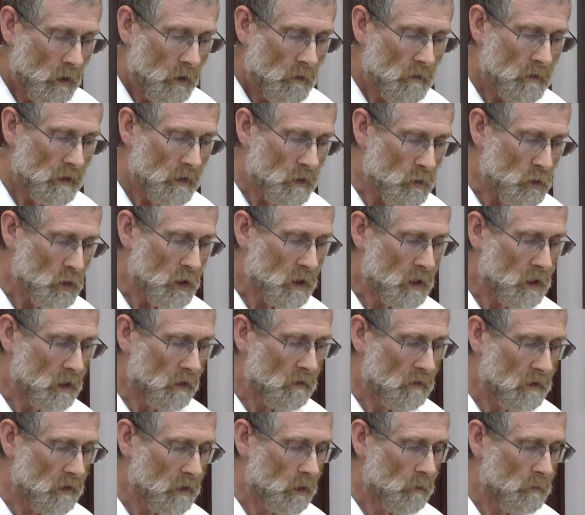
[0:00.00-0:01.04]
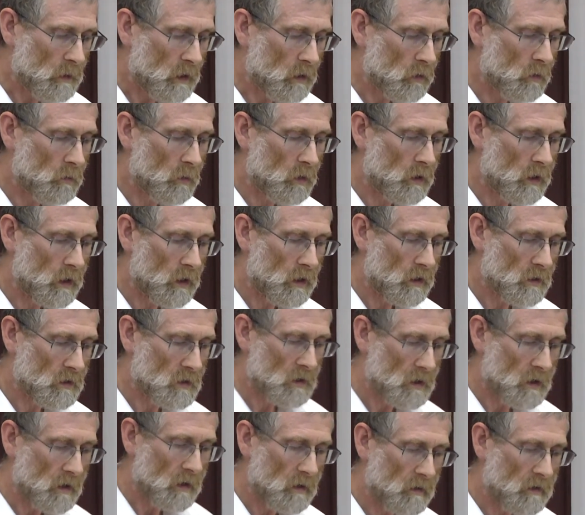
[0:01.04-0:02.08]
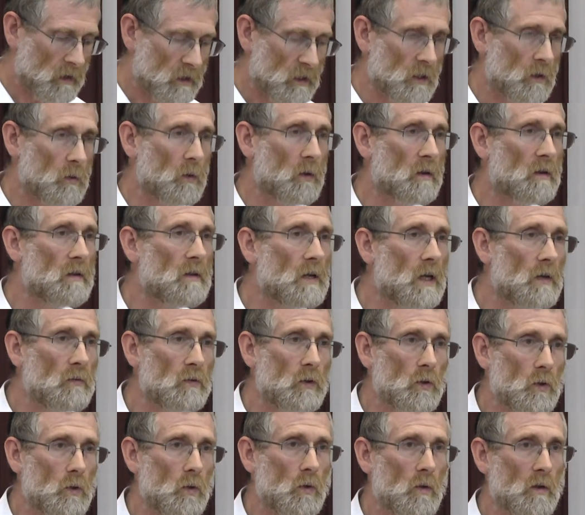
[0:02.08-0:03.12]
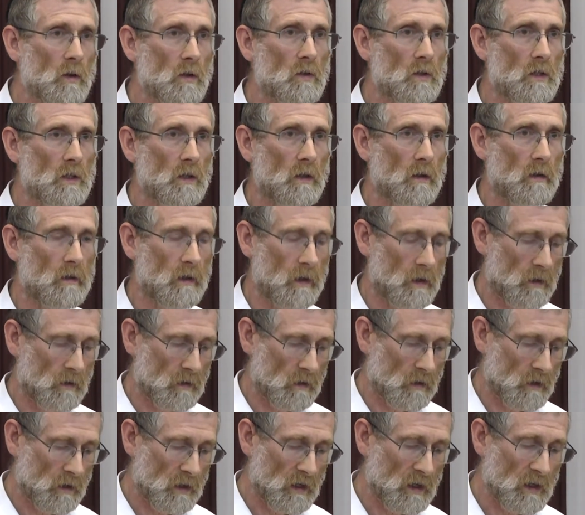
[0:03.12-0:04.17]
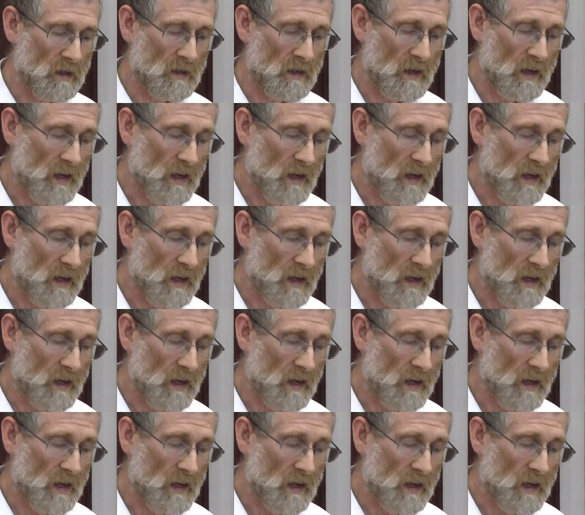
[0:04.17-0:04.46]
The interesting thing about the Molad is that it was never used until then in